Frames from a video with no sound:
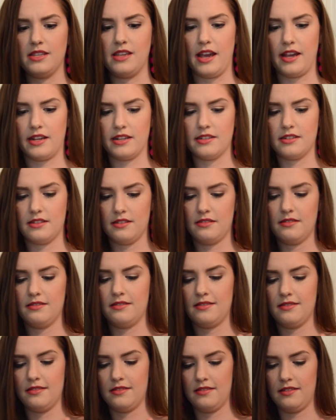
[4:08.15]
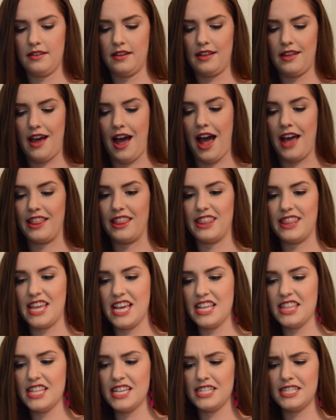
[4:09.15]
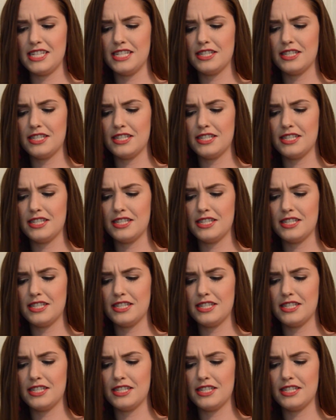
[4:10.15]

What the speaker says: Yikes. I think this